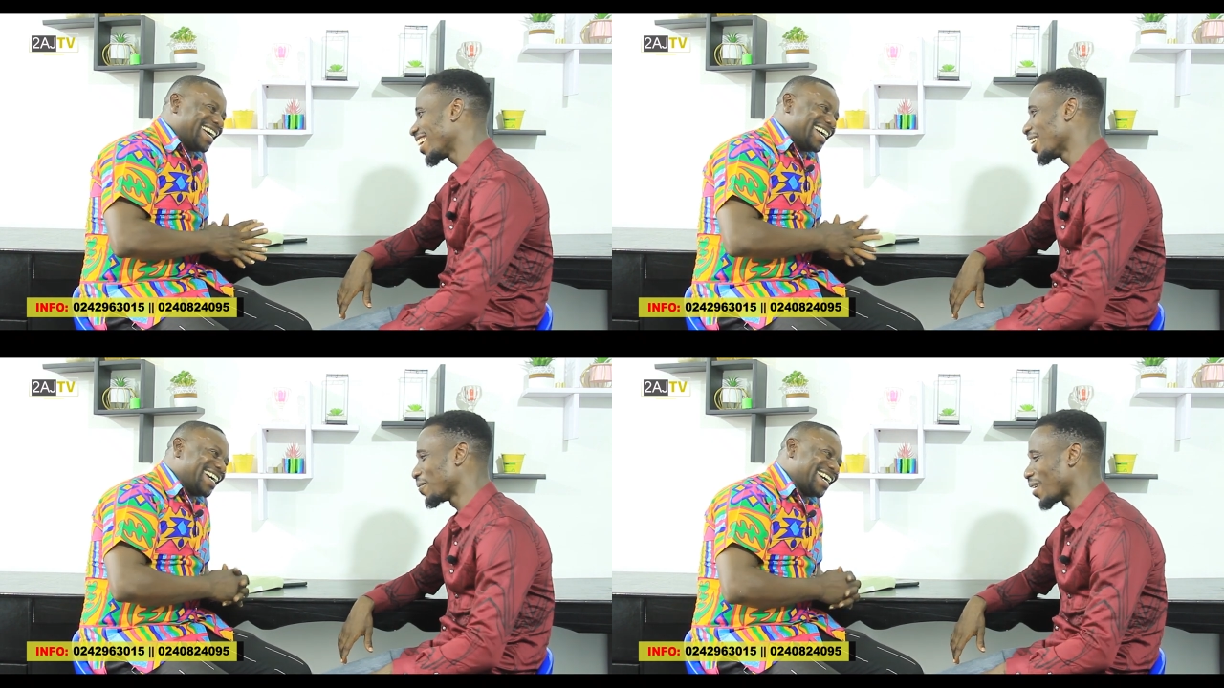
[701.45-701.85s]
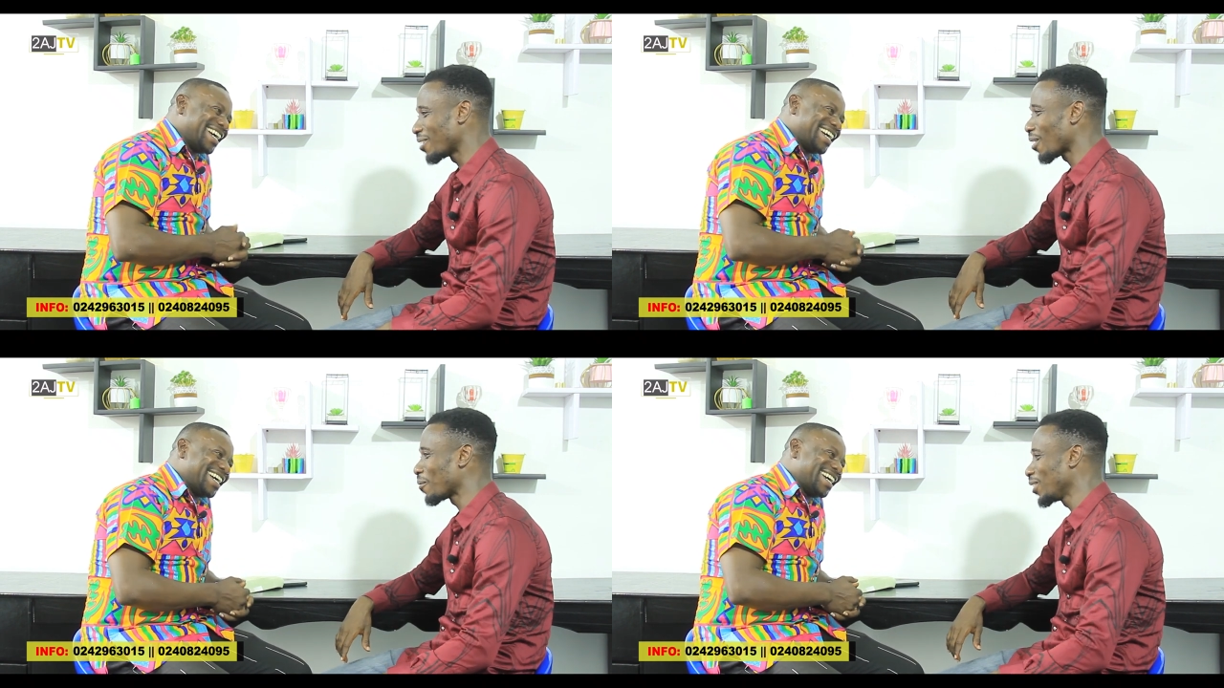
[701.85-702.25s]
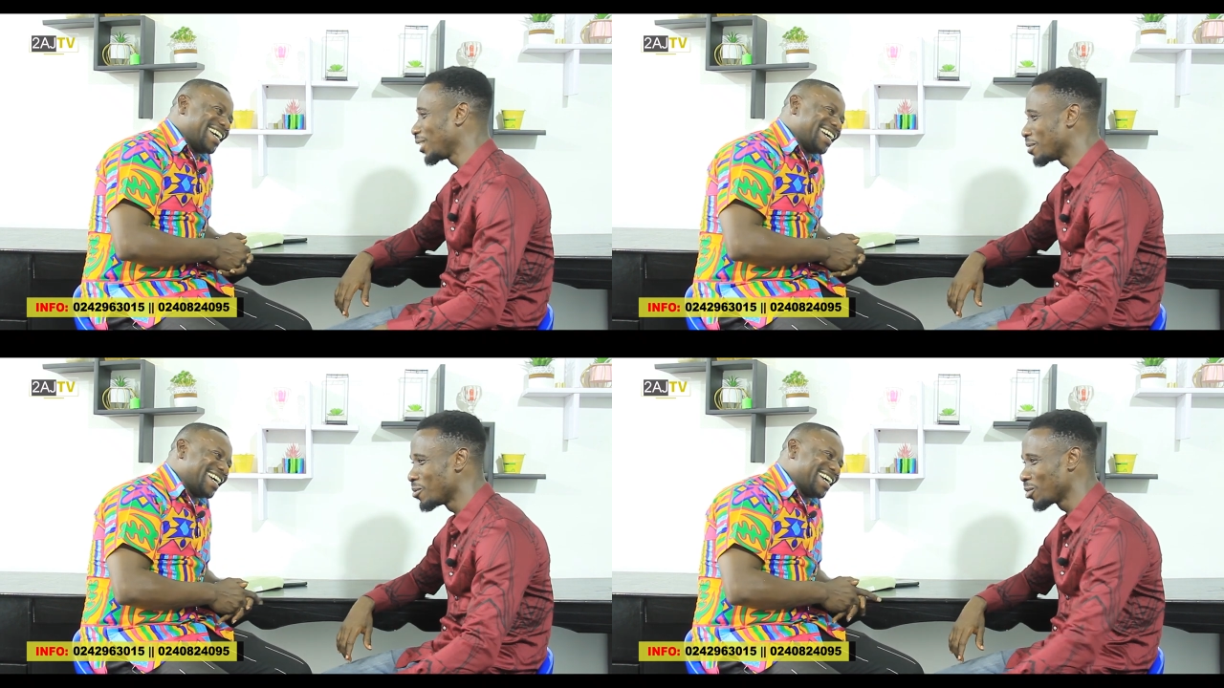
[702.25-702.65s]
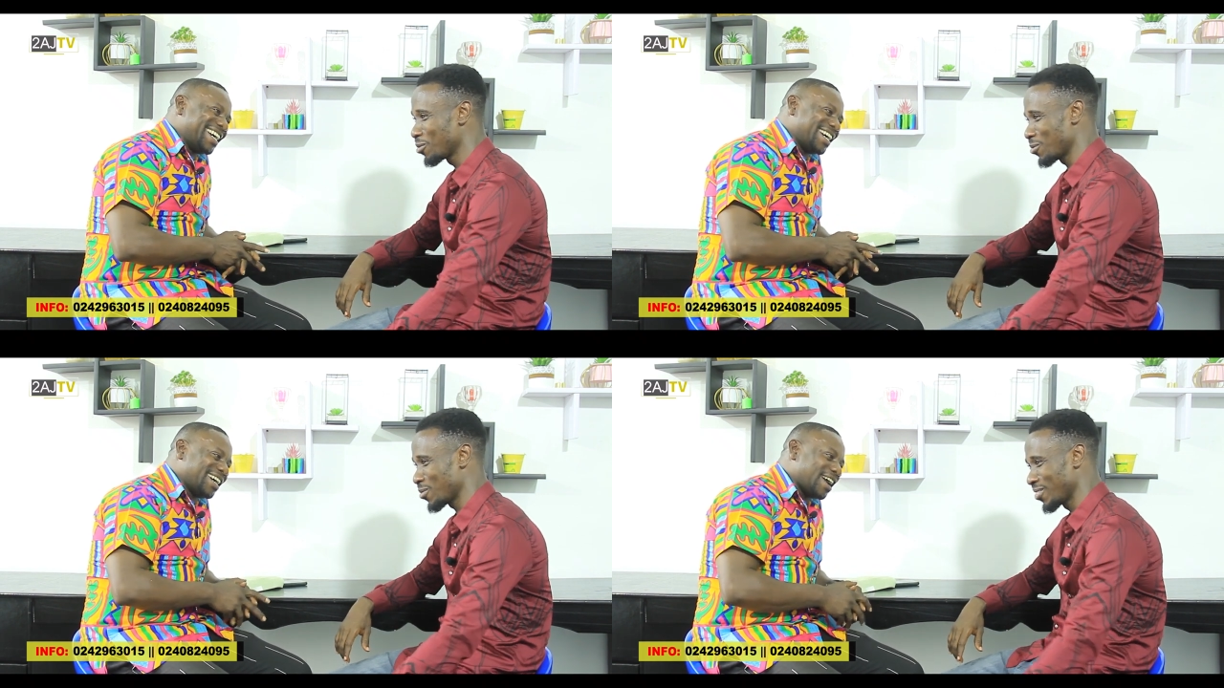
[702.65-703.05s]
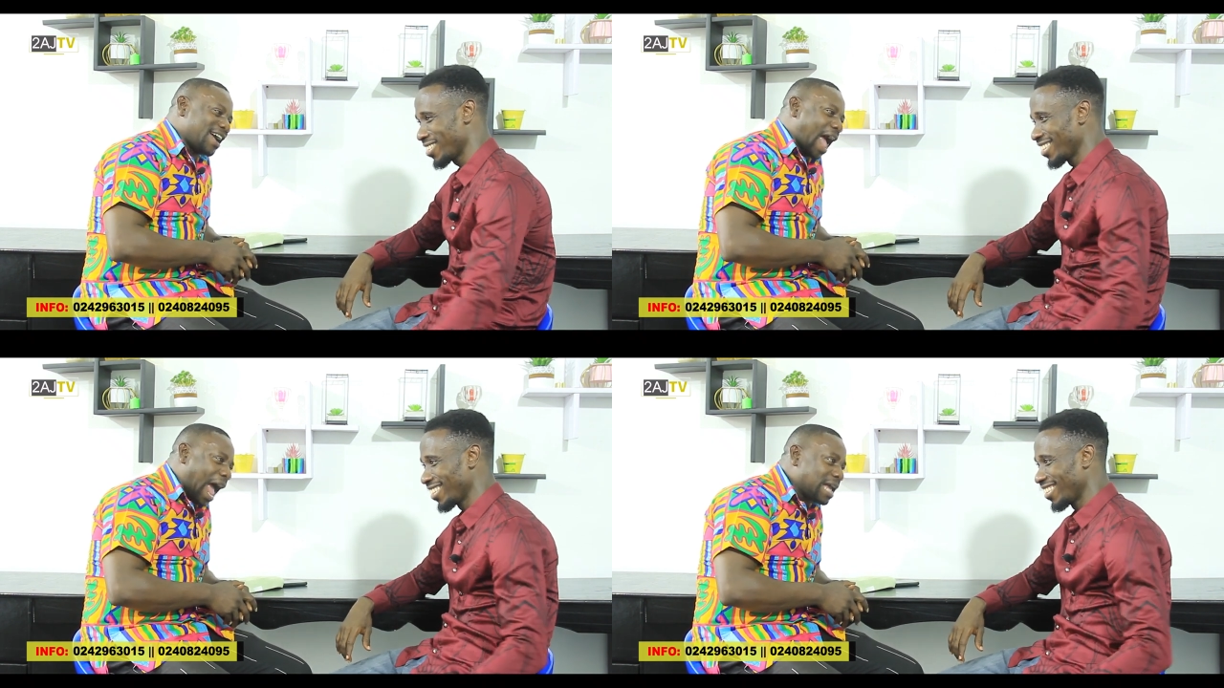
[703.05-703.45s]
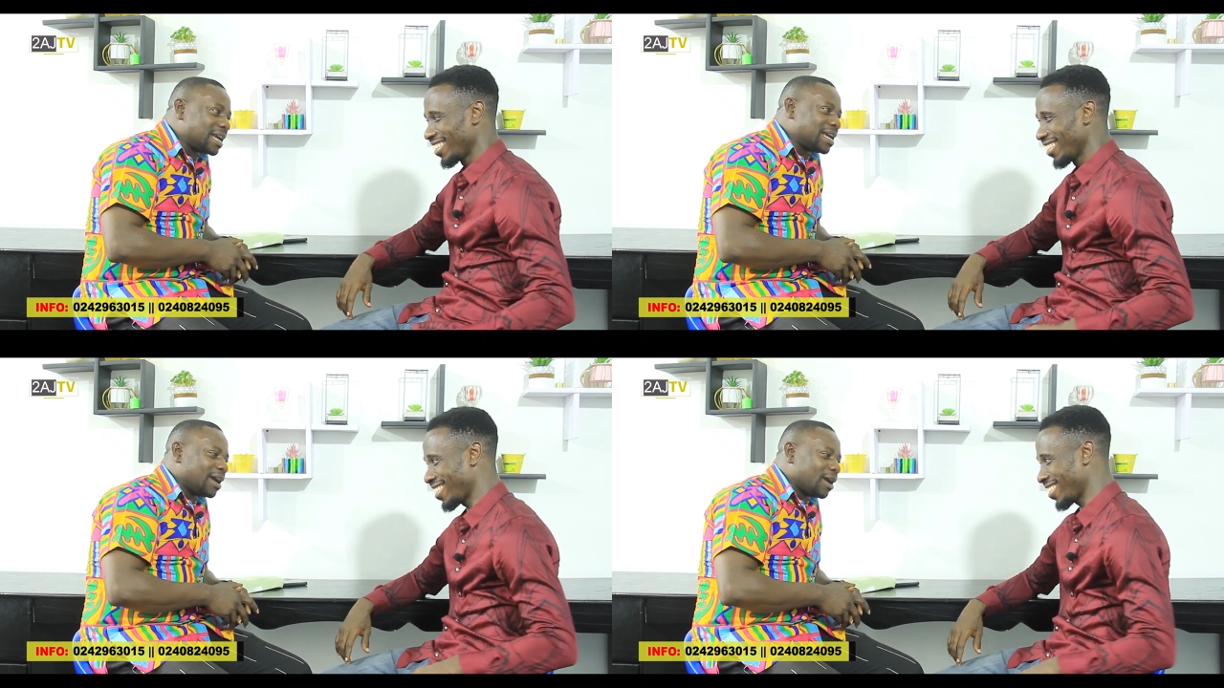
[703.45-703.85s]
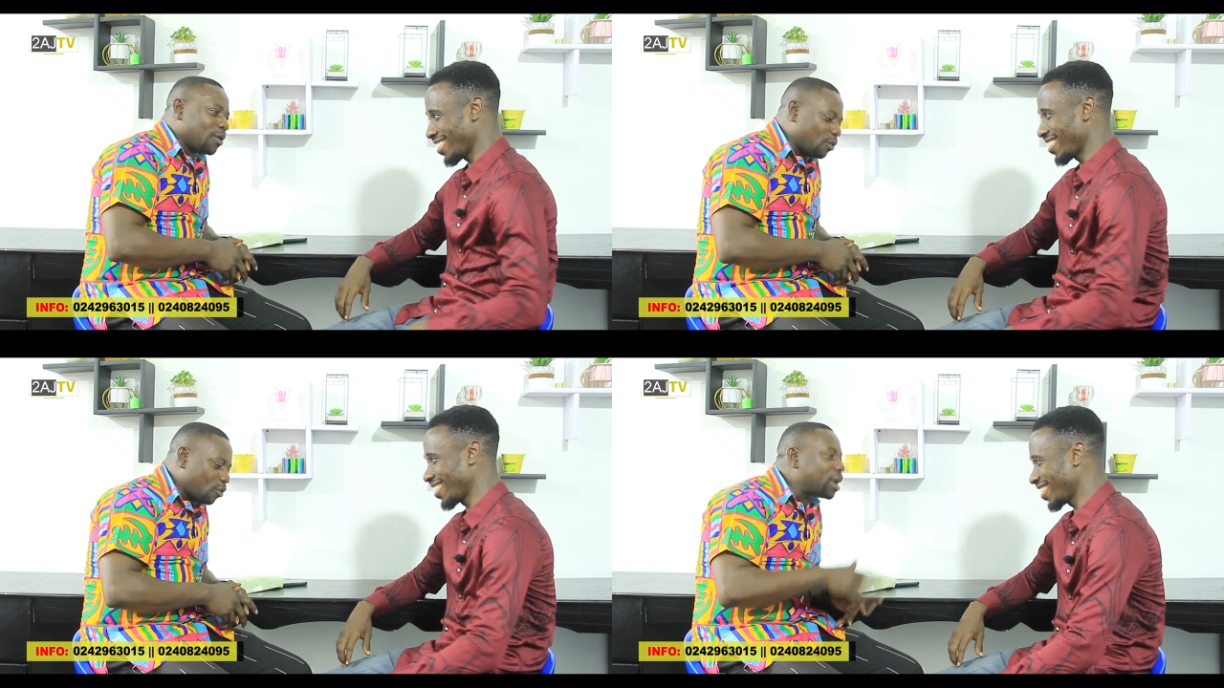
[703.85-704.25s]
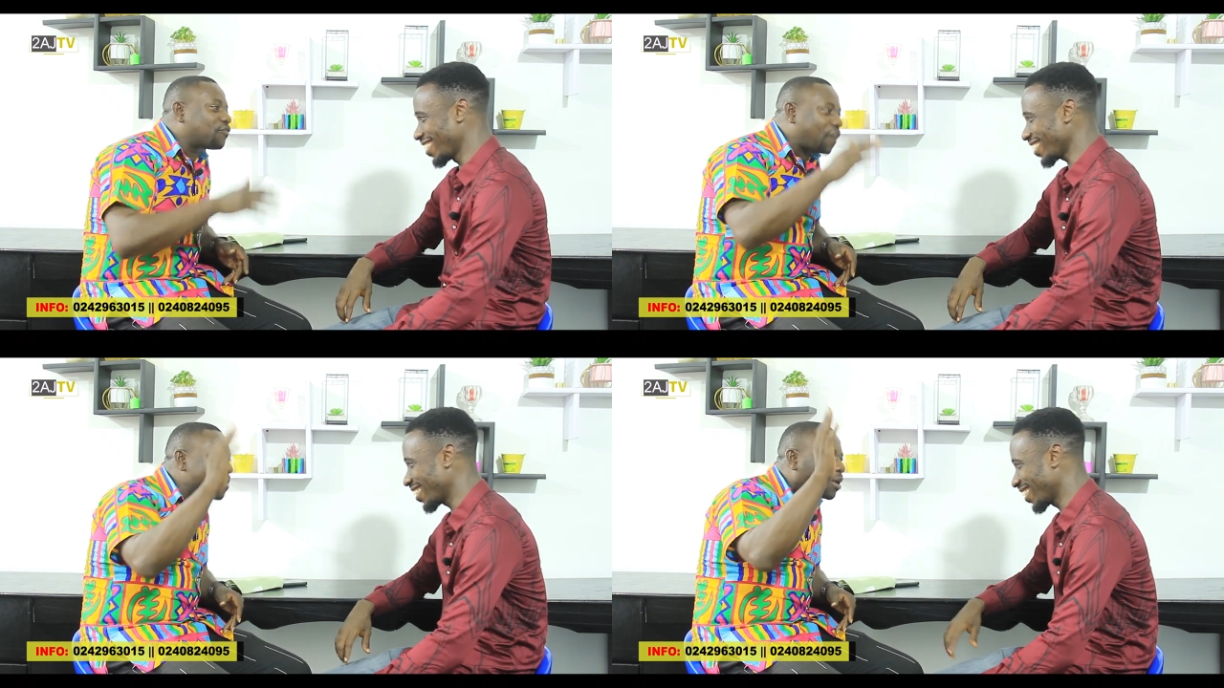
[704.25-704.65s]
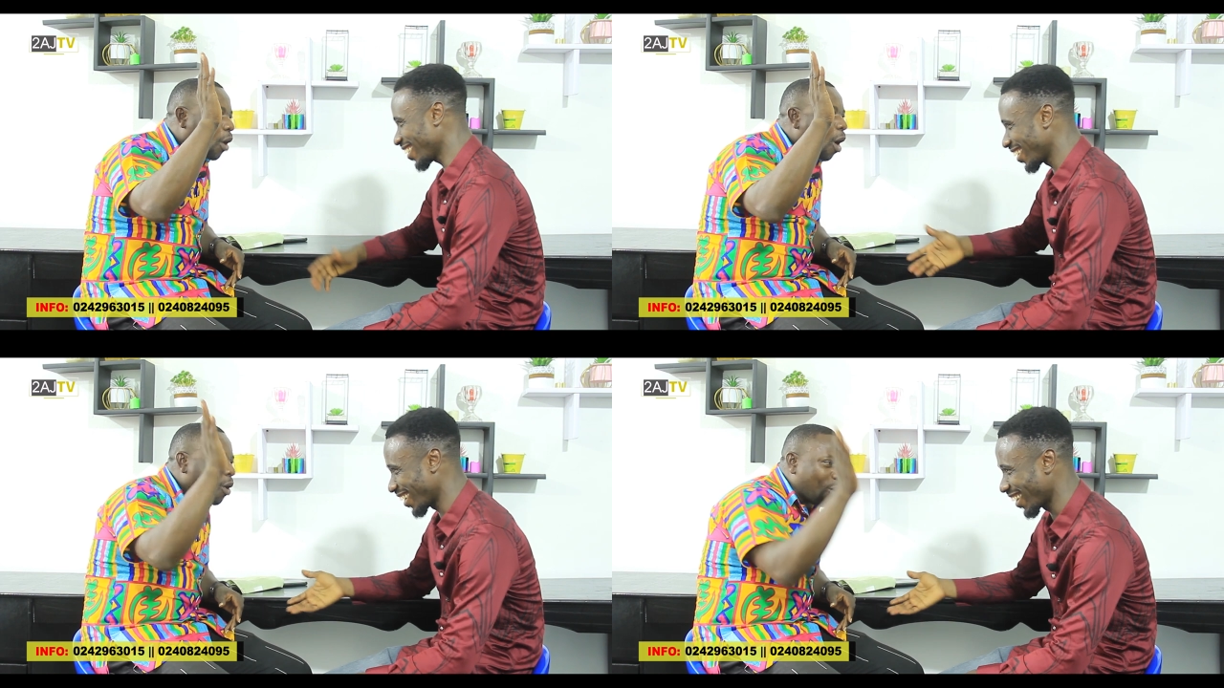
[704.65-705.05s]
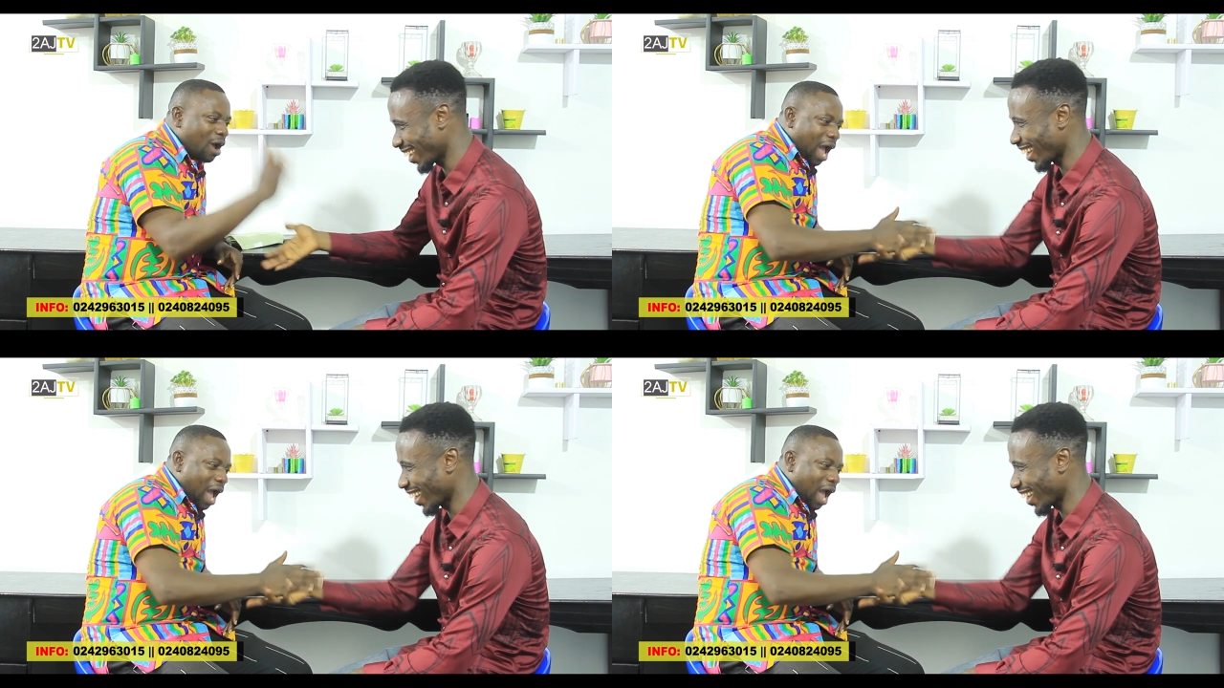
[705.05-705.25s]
Speaker 1: the final could you move to.
Speaker 2: What the family call?